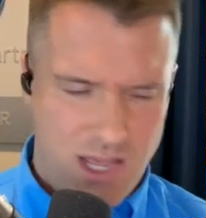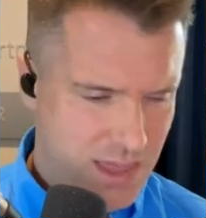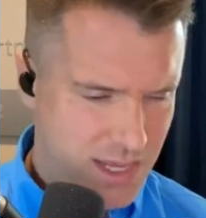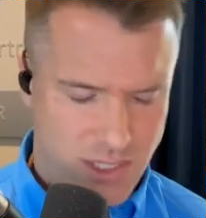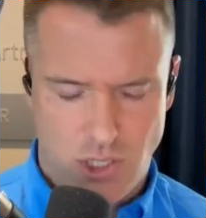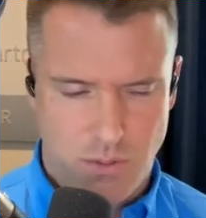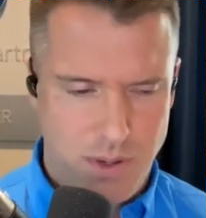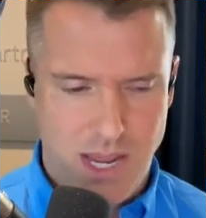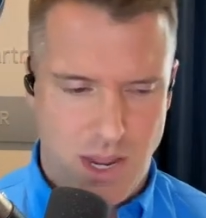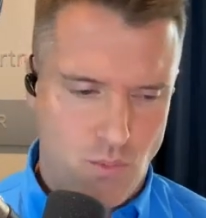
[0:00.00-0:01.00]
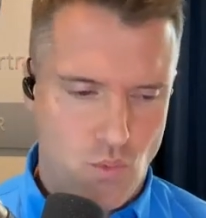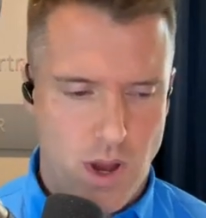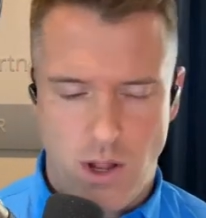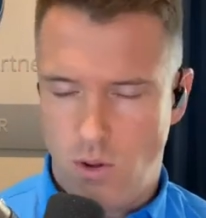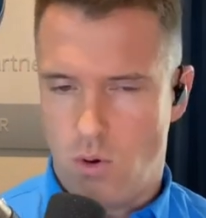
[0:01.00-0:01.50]
This should be a
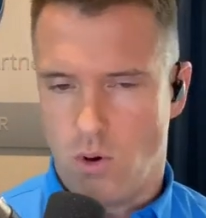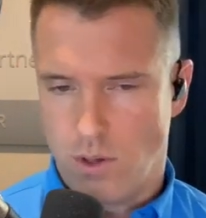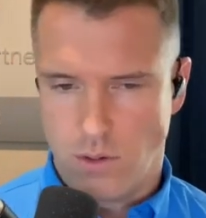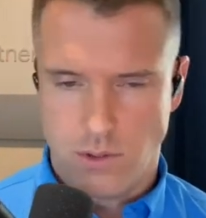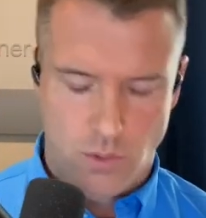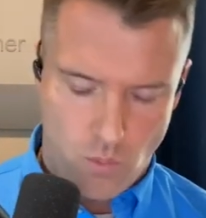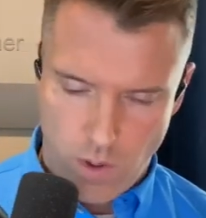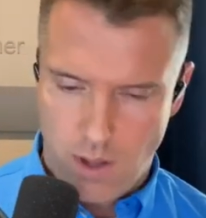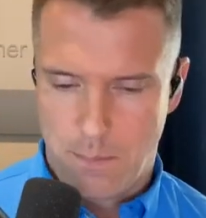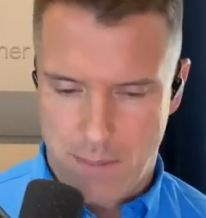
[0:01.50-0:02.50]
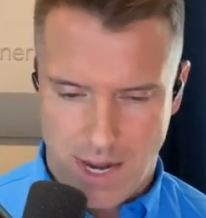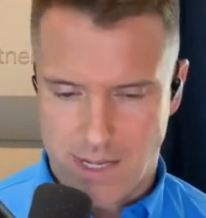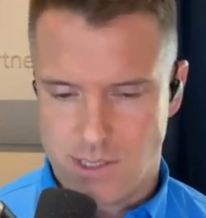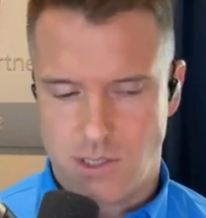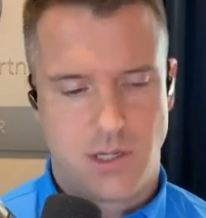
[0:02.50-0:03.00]
well-oiled,
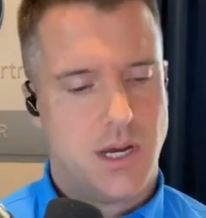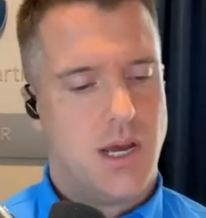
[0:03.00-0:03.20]
well-managed,